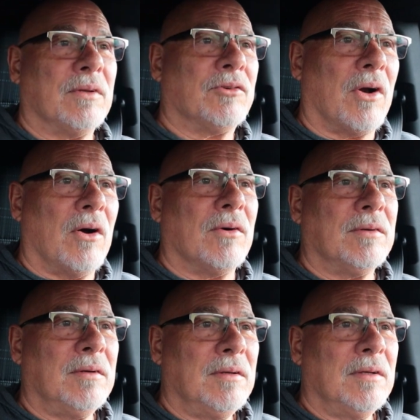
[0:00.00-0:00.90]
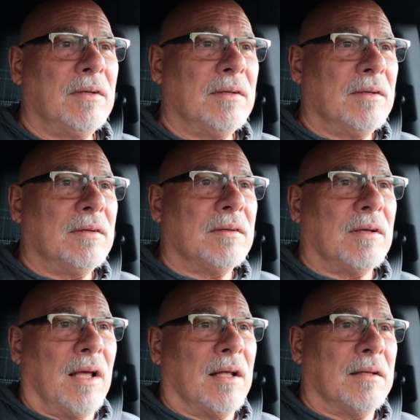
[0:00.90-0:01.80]
drone
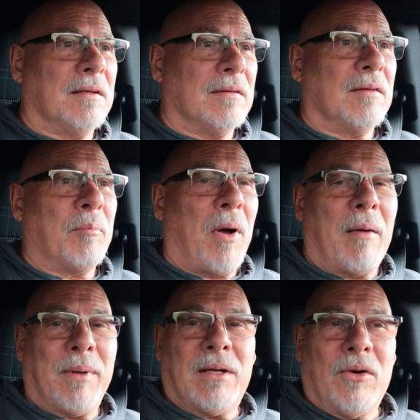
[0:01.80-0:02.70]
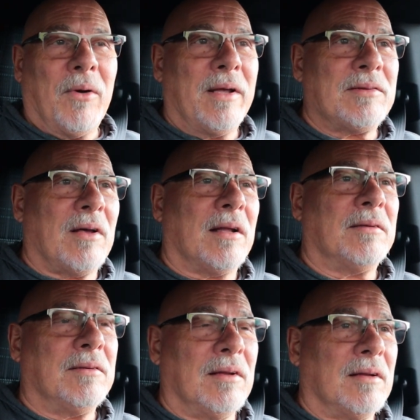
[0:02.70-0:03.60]
and the popping noise on
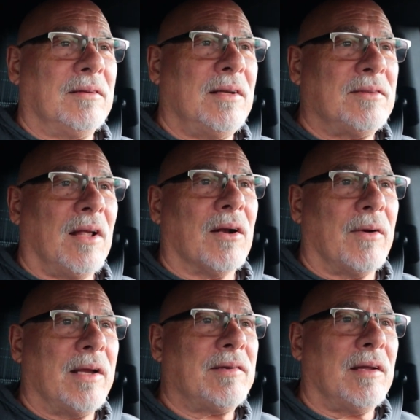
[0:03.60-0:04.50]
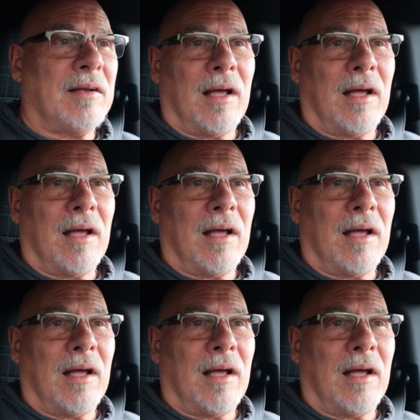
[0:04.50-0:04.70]
deceleration.